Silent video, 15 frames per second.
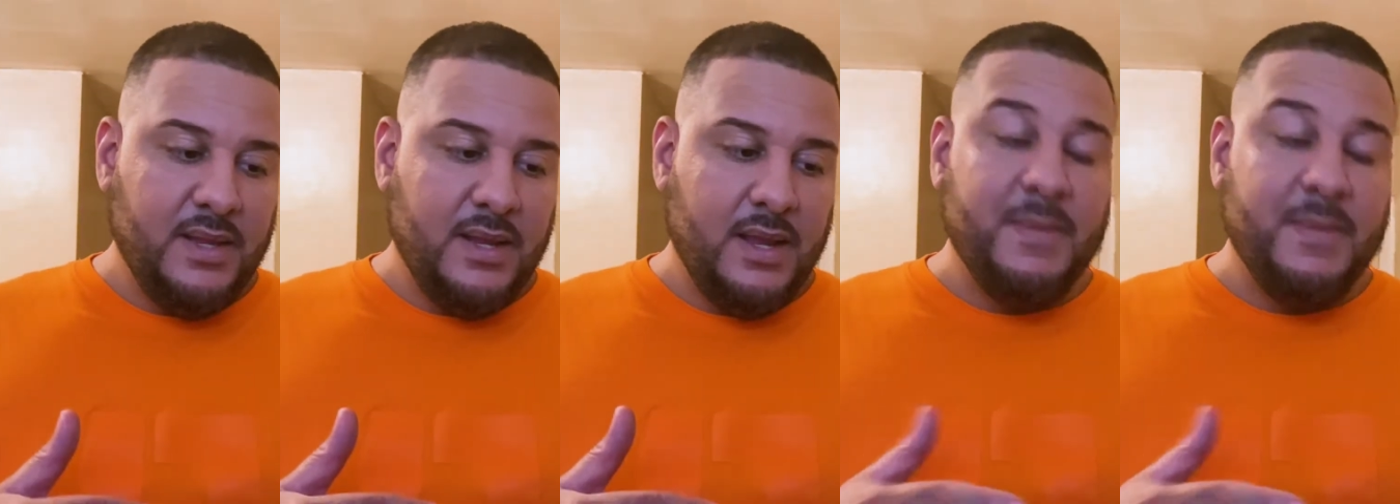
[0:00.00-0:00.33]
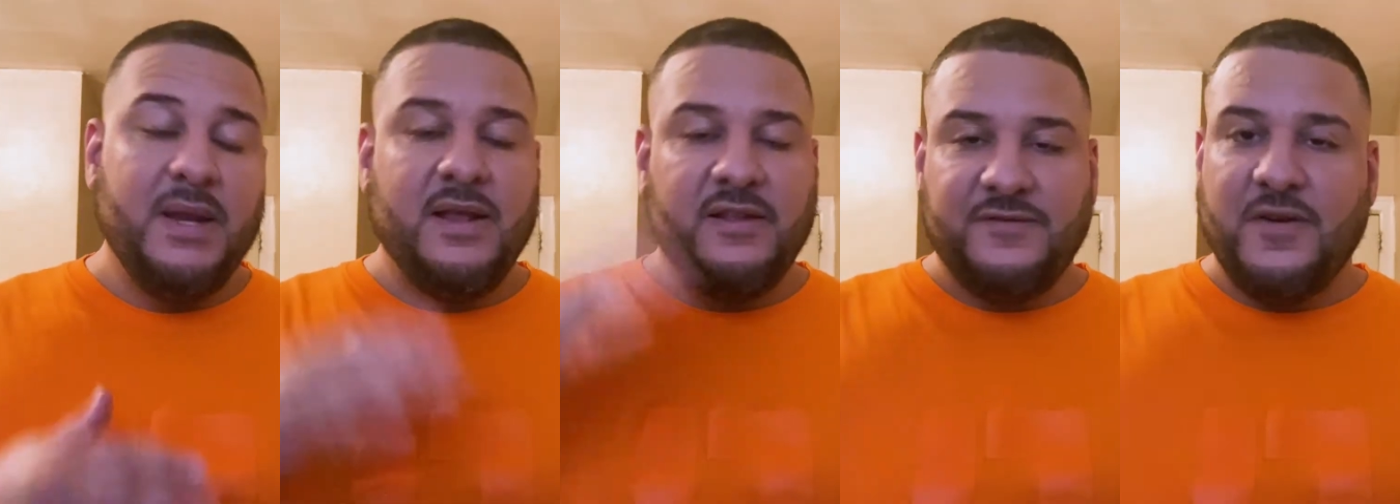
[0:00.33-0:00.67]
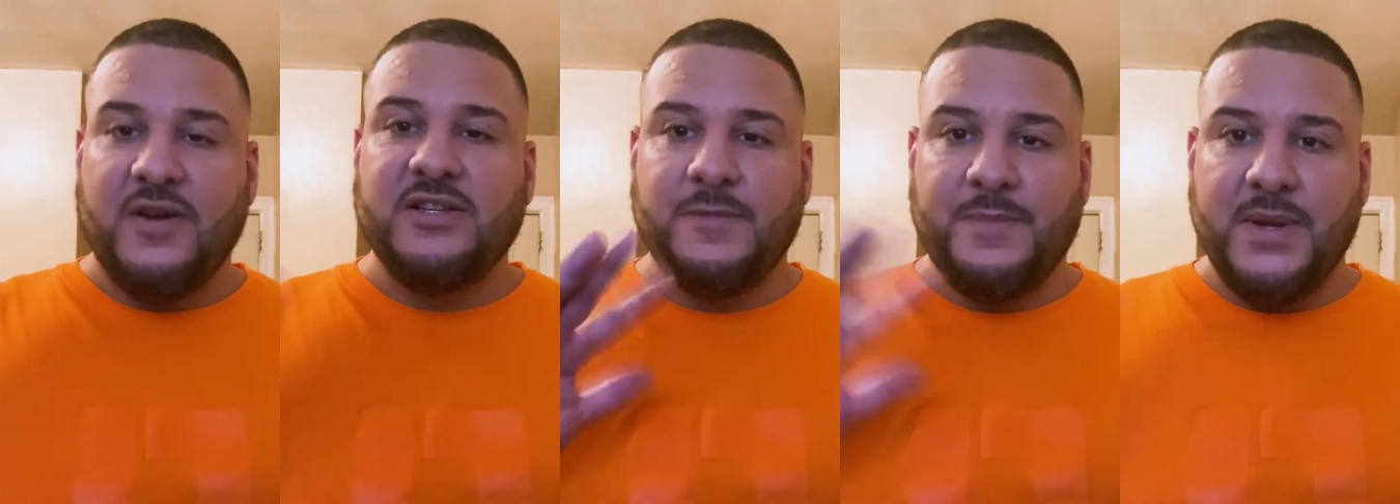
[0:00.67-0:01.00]
I mean, as far
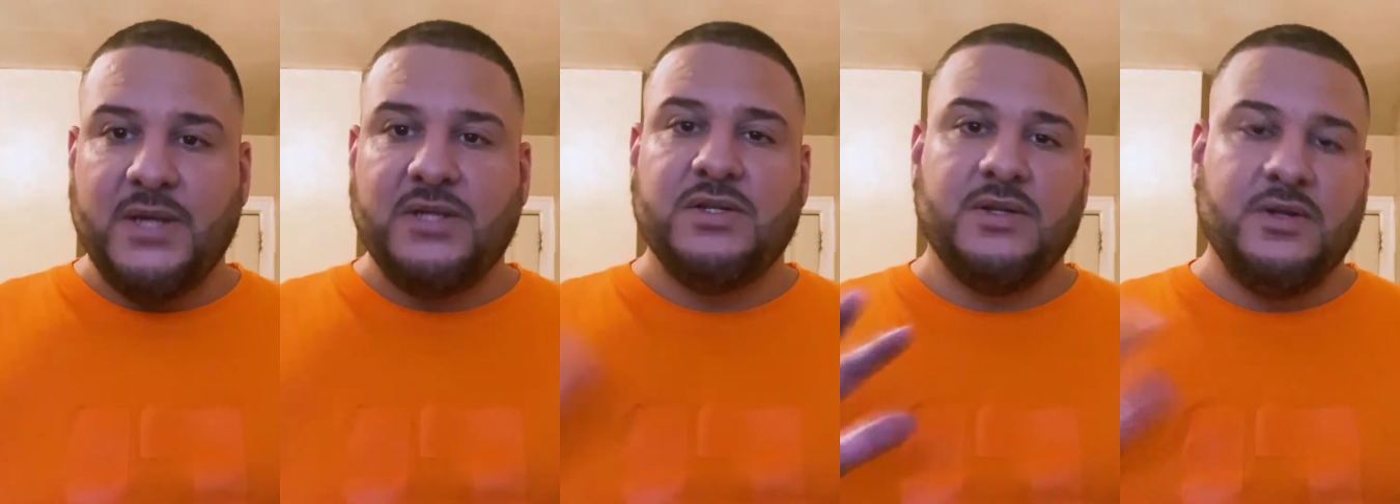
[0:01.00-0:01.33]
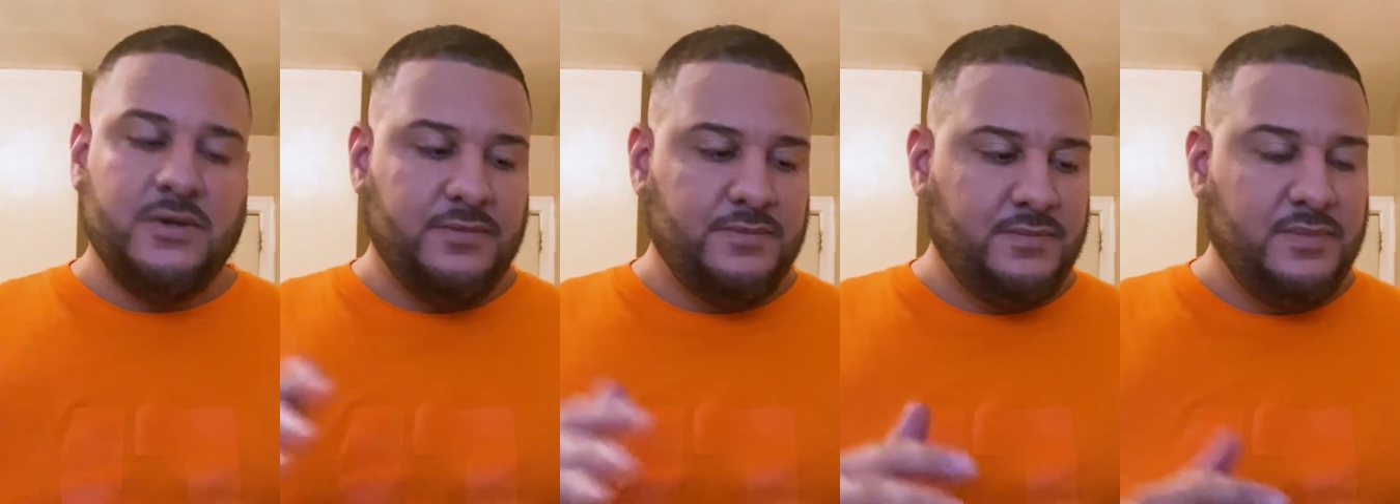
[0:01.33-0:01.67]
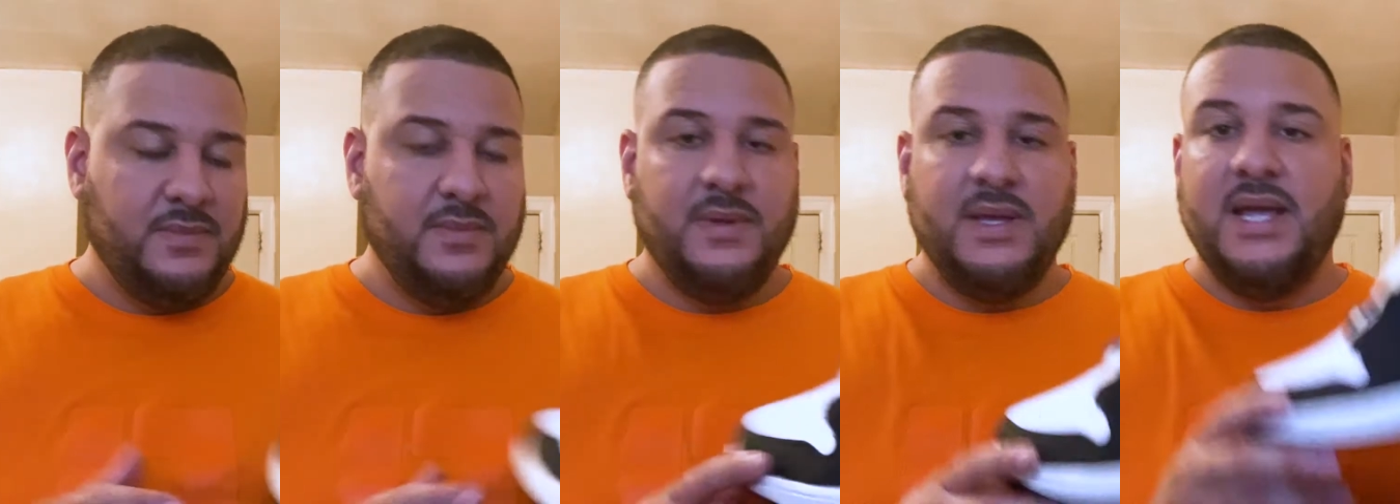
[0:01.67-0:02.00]
as the pictures go.
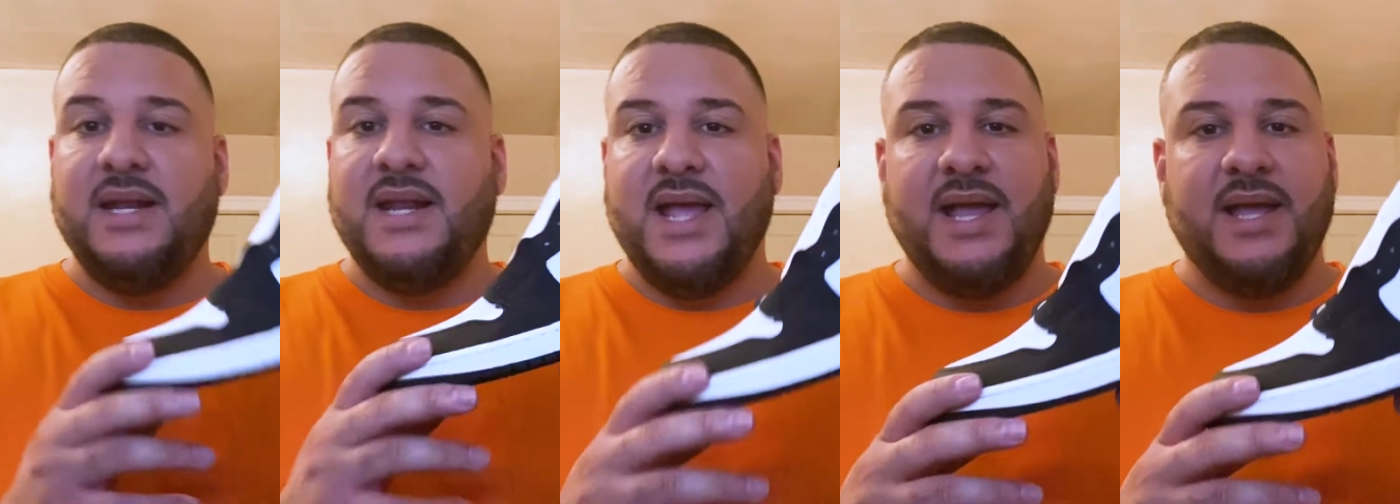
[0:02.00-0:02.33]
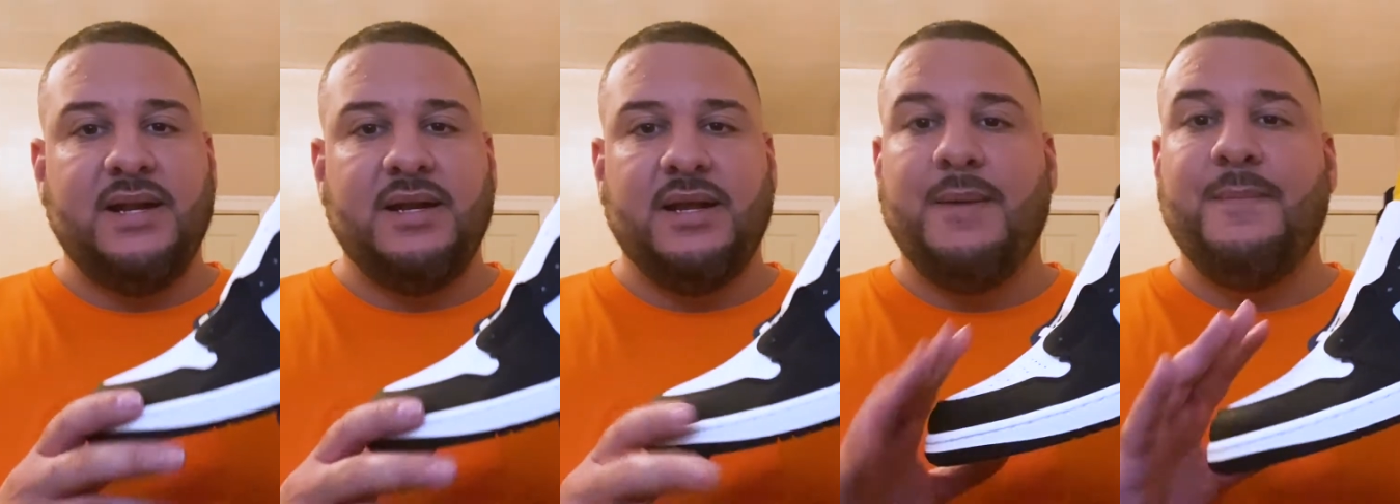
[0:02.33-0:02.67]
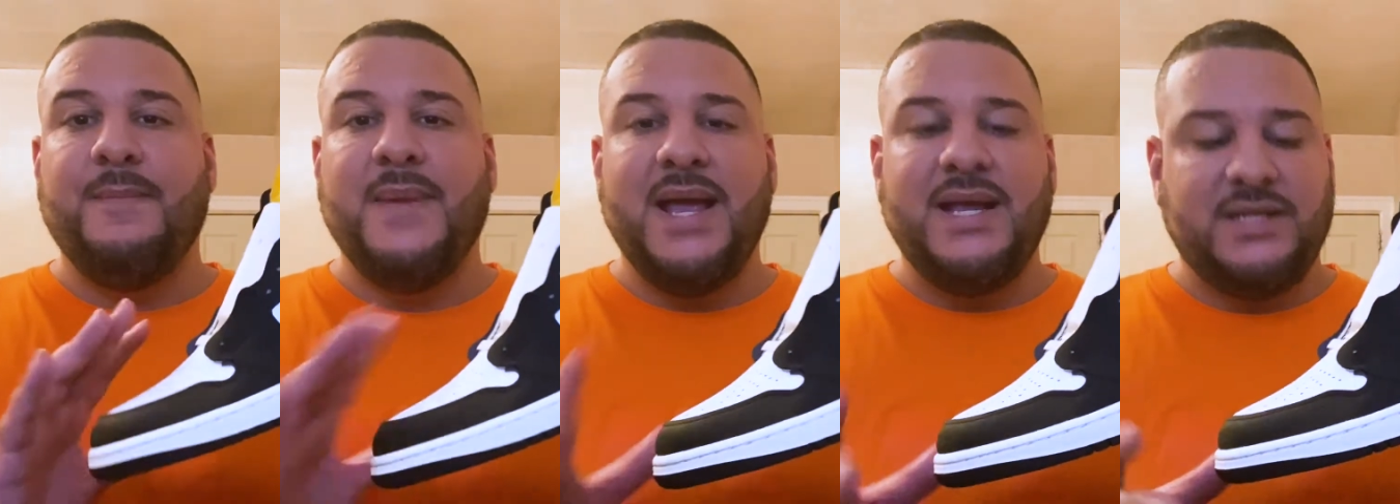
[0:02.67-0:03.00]
In hand,
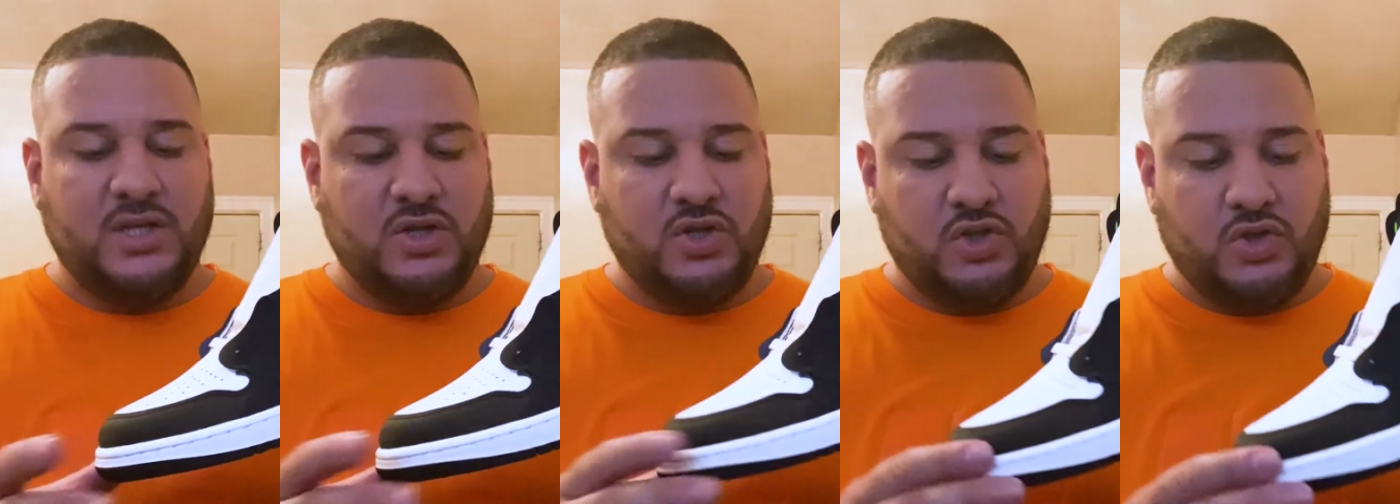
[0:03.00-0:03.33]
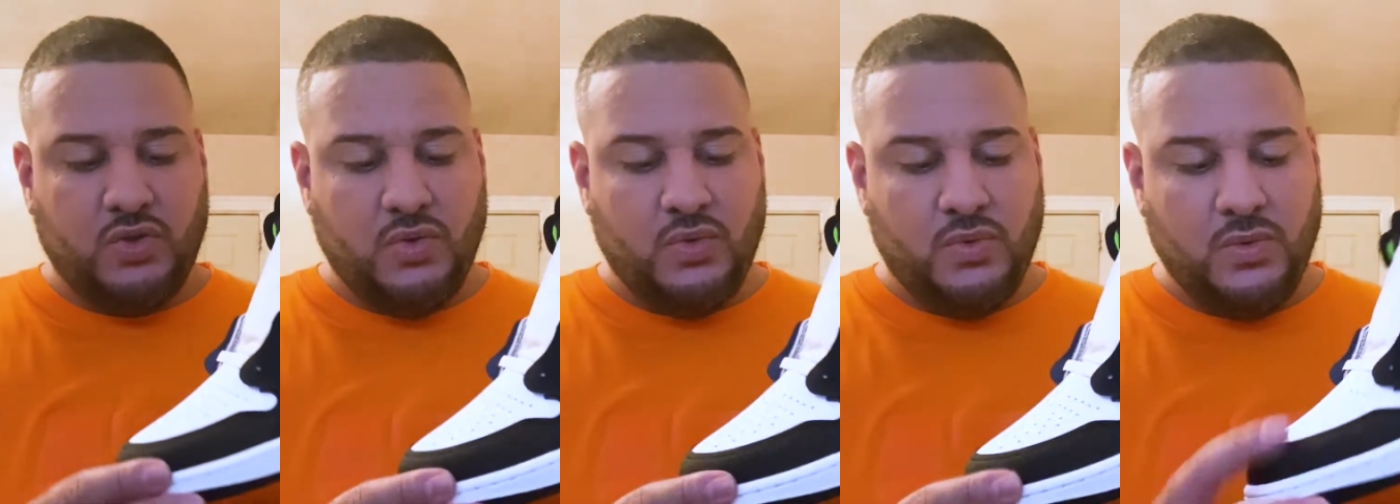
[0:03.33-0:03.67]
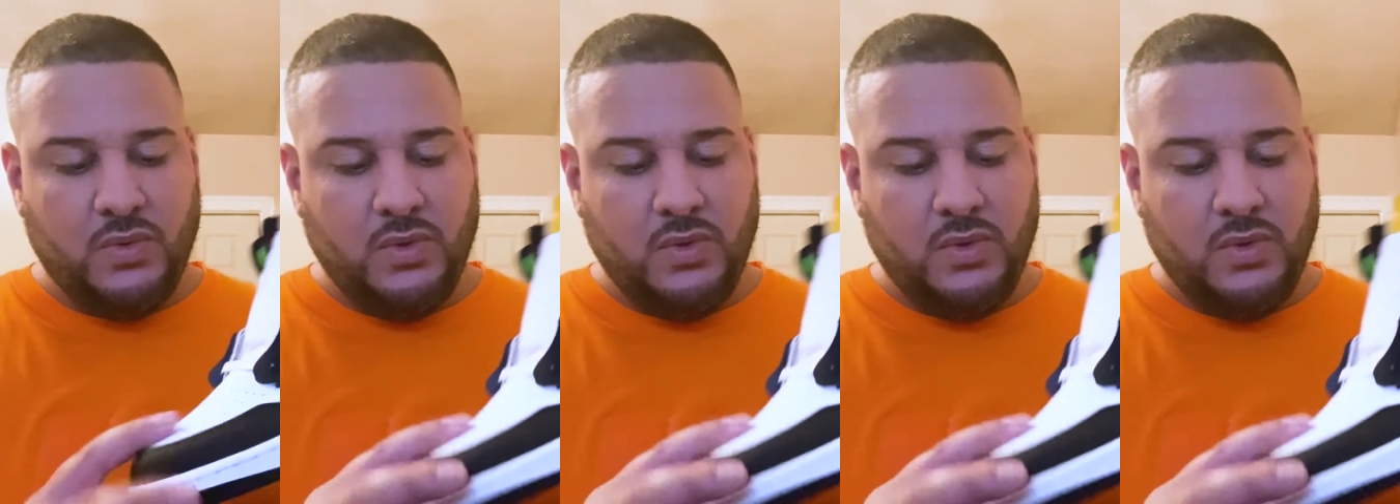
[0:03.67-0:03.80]
amazing shoe.